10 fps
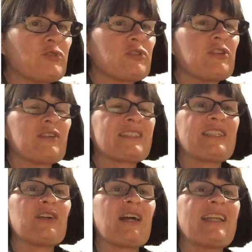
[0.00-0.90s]
just notice
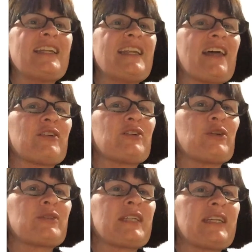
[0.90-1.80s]
here another
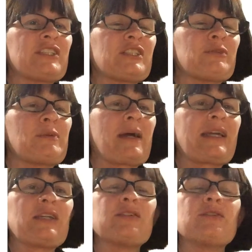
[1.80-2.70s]
notation that we
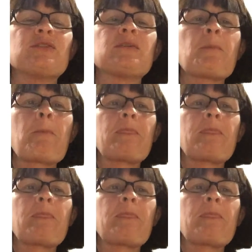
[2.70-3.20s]
might use.